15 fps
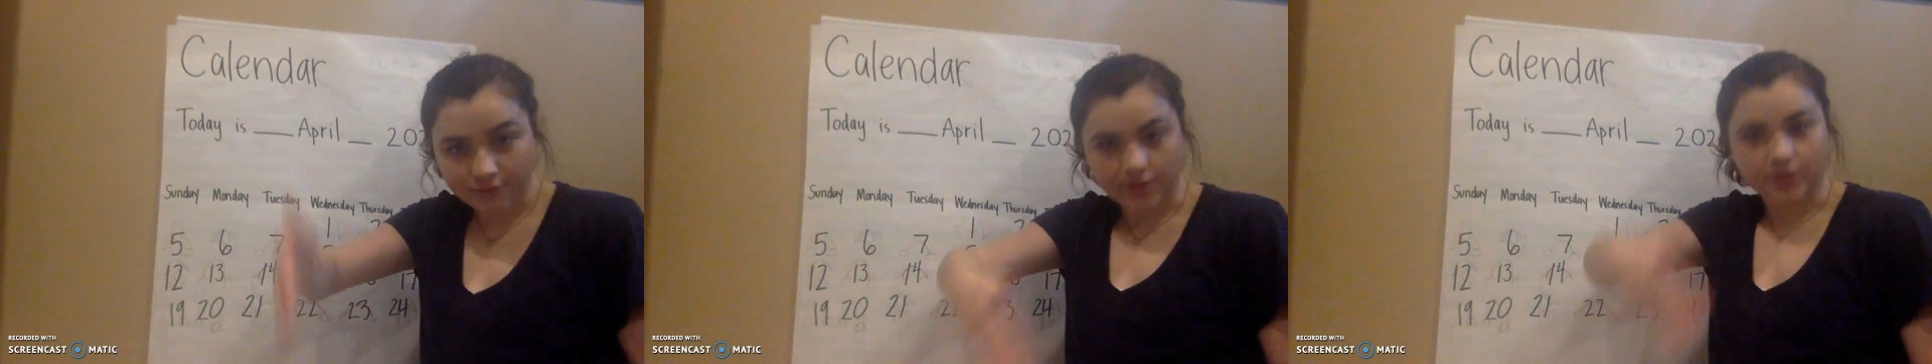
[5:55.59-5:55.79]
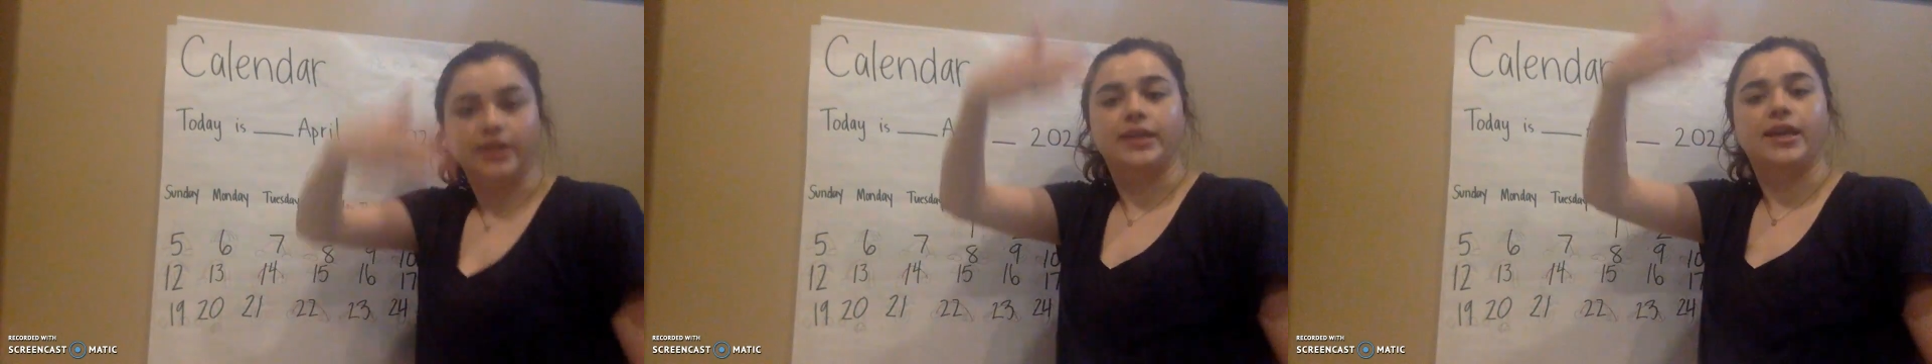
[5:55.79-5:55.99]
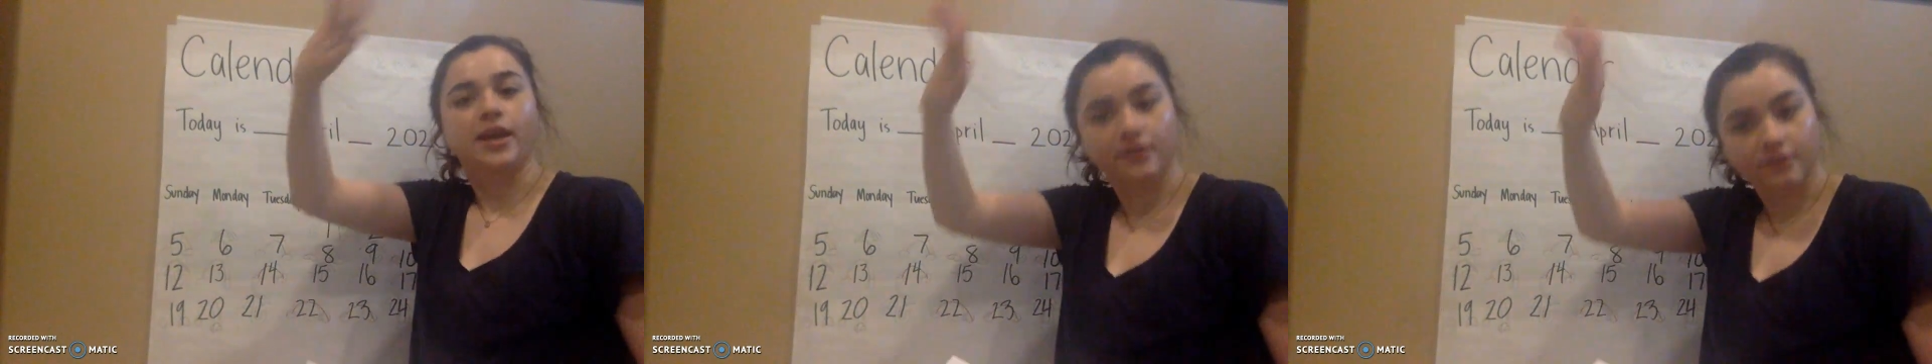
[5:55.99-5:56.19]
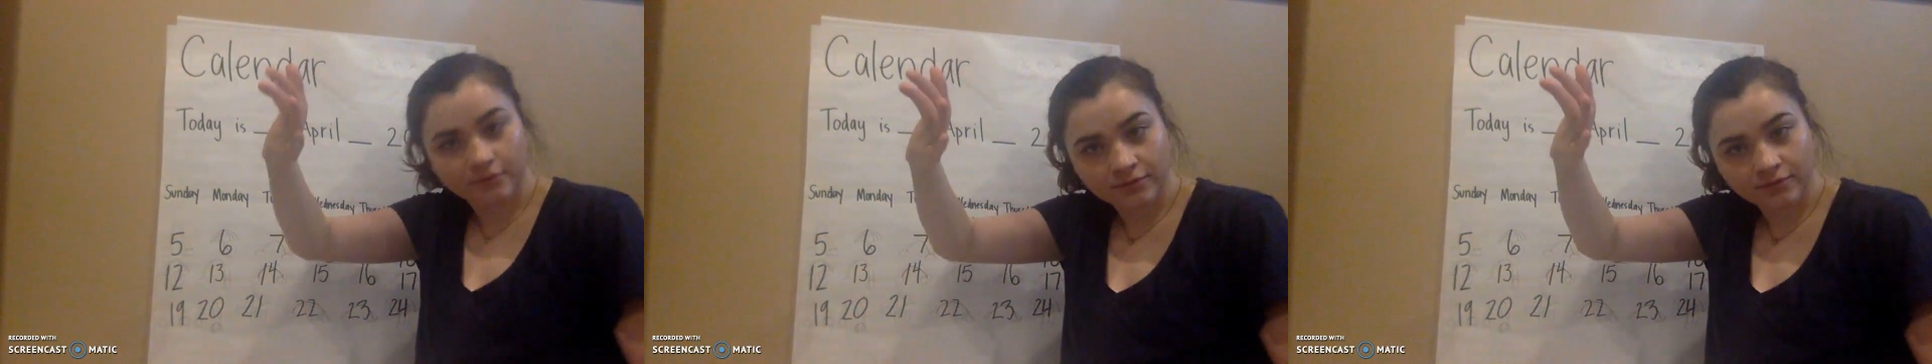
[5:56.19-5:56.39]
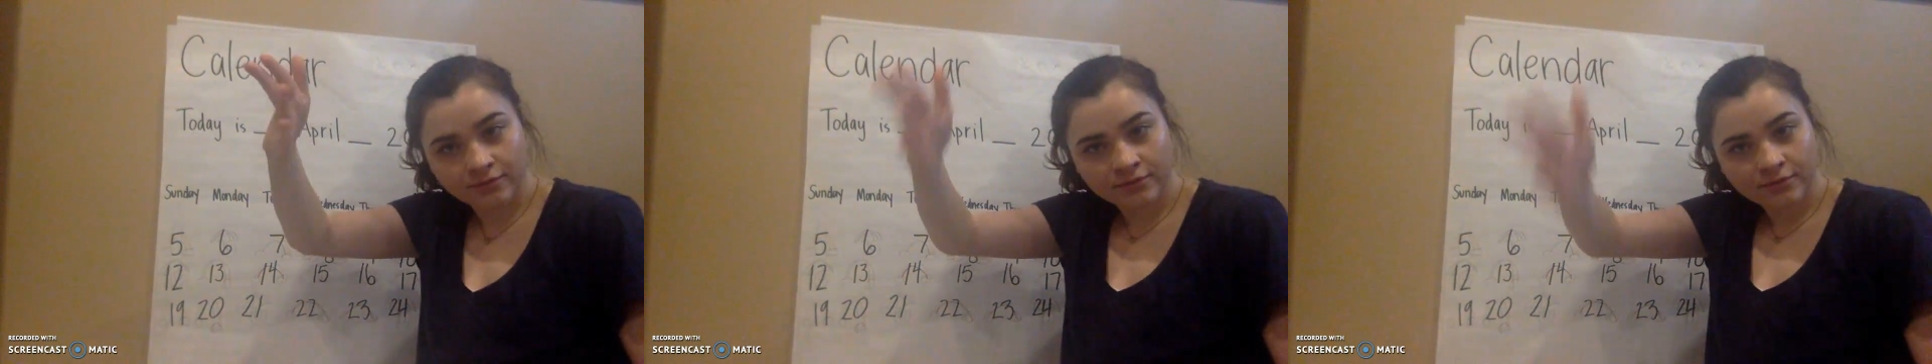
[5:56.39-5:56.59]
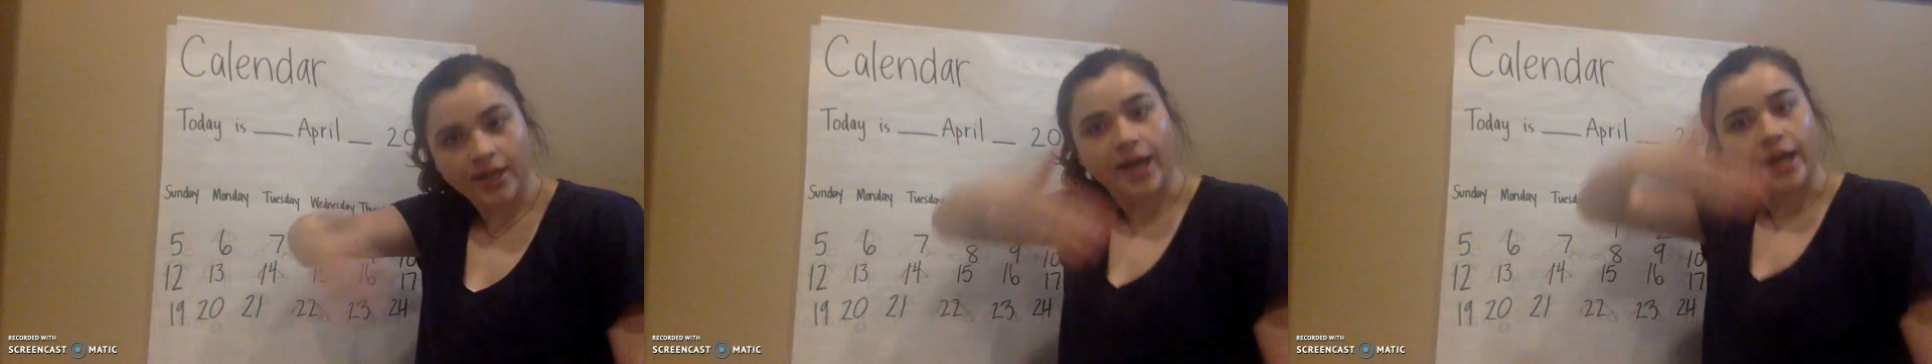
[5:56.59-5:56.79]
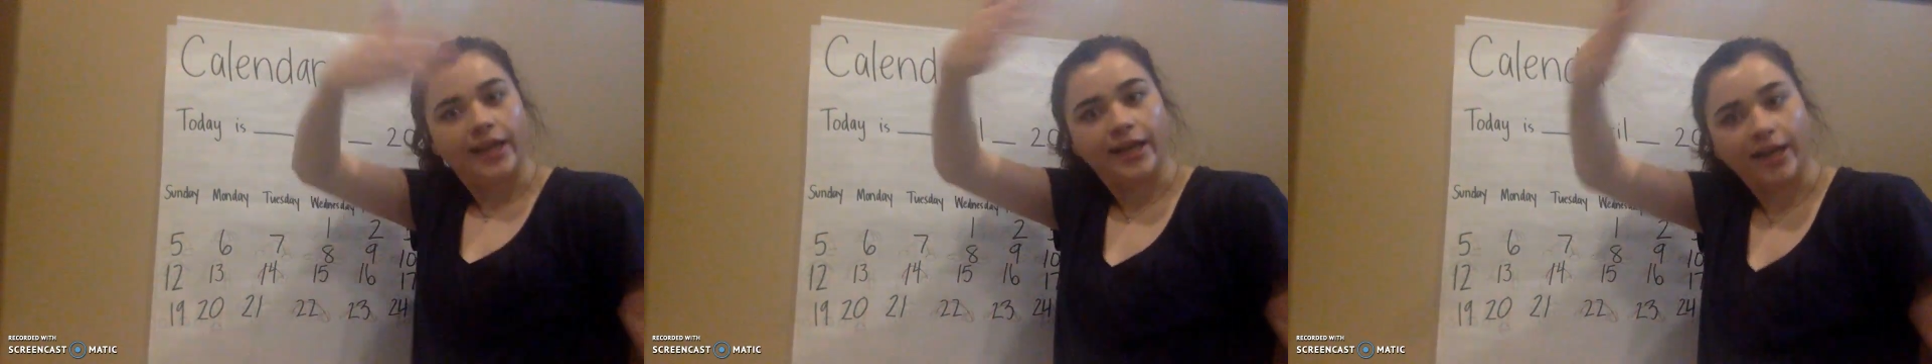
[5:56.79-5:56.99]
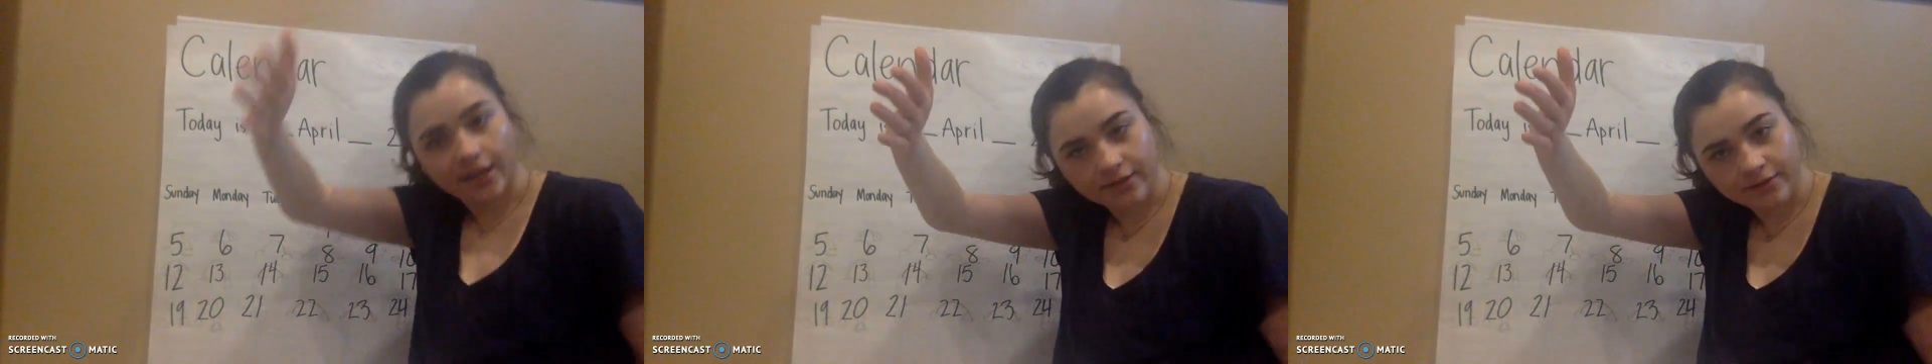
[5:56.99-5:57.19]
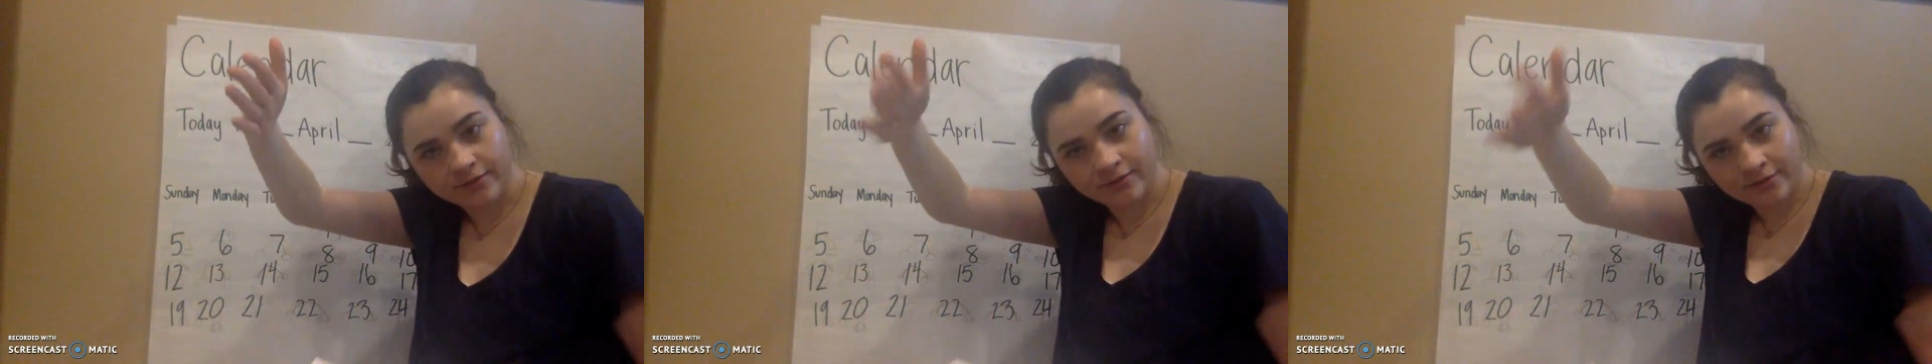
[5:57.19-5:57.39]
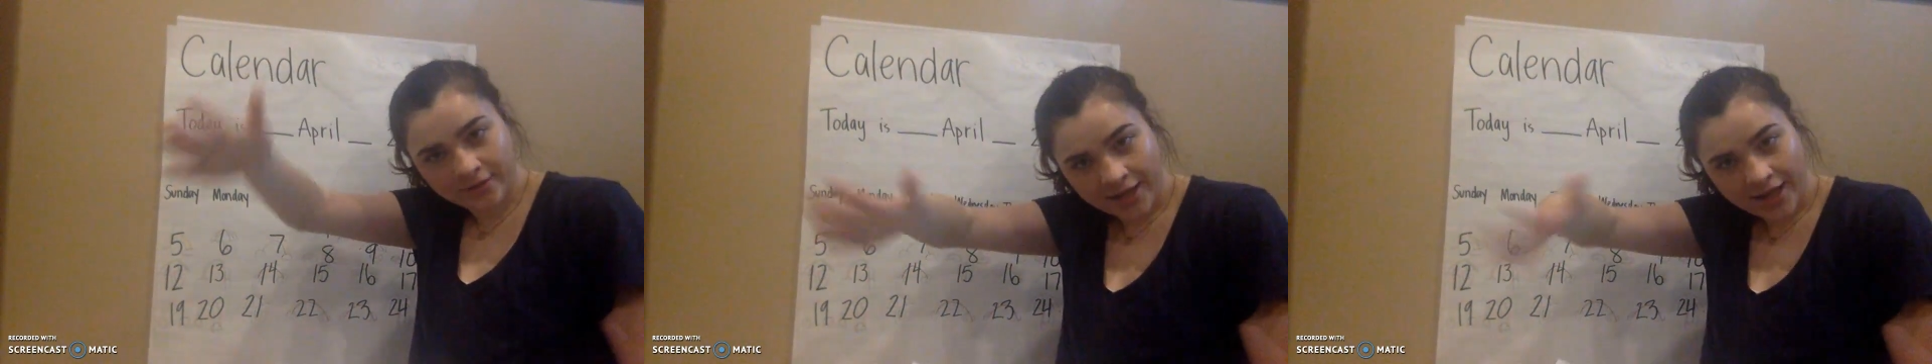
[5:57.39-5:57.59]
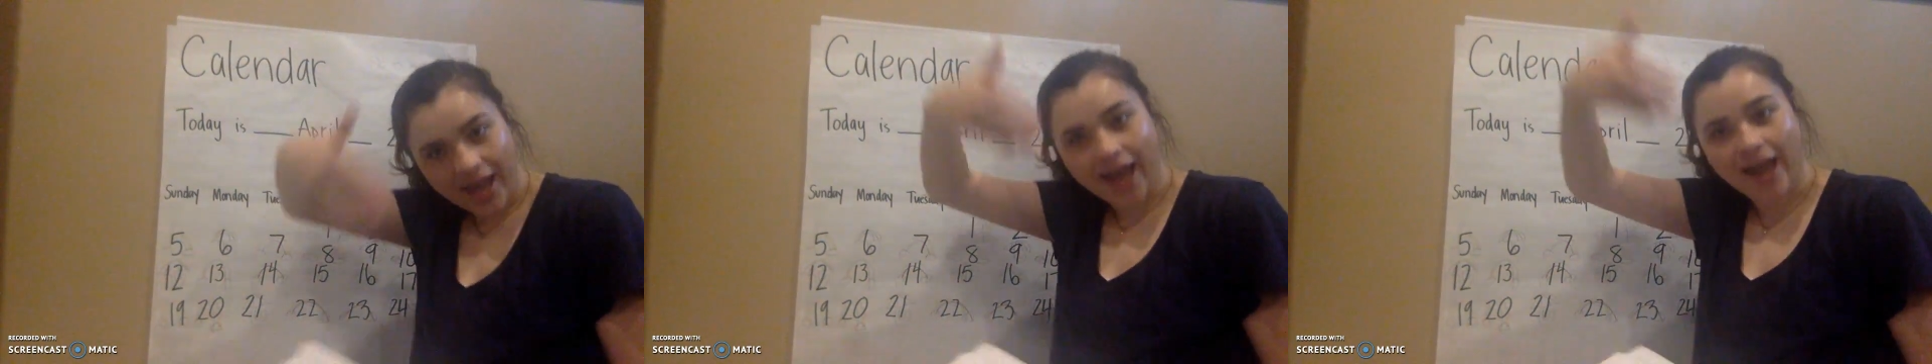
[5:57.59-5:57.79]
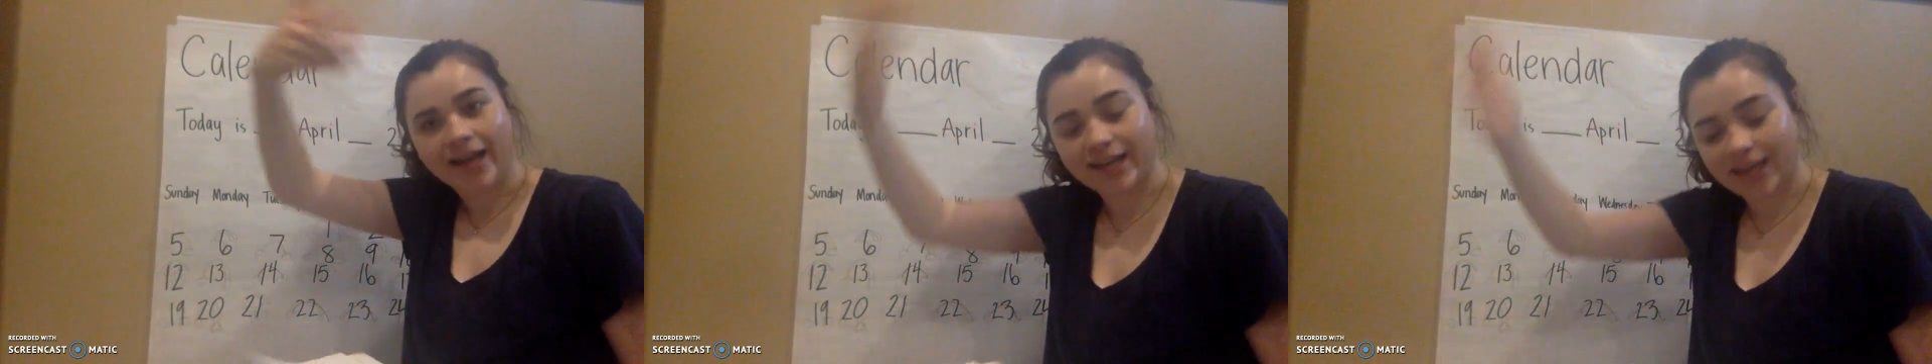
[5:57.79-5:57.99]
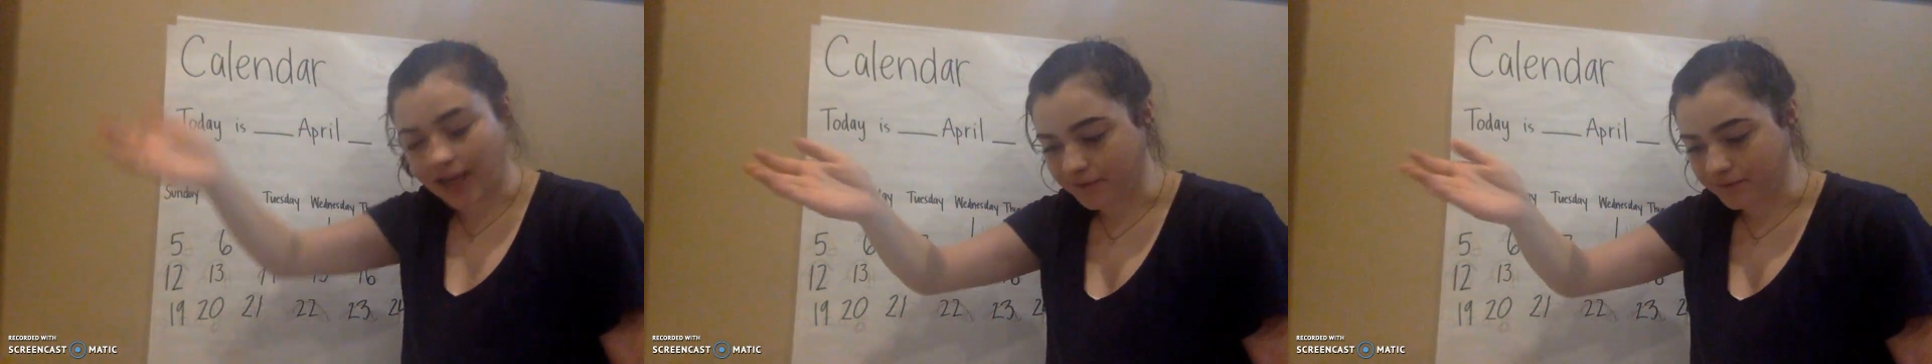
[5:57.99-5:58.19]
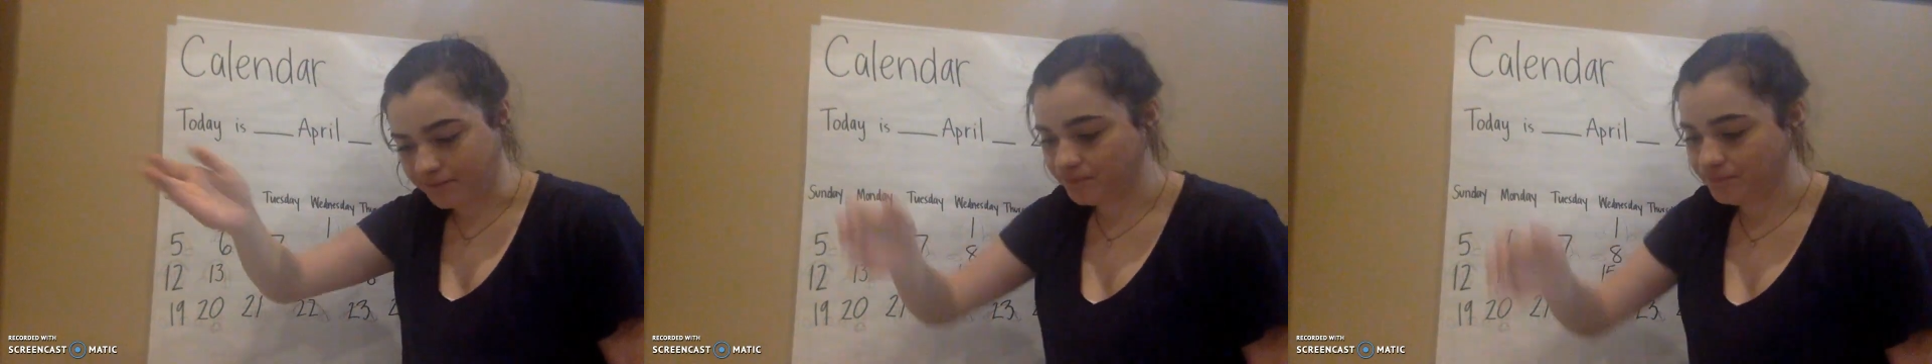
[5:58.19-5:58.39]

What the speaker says: and again, and again, and again.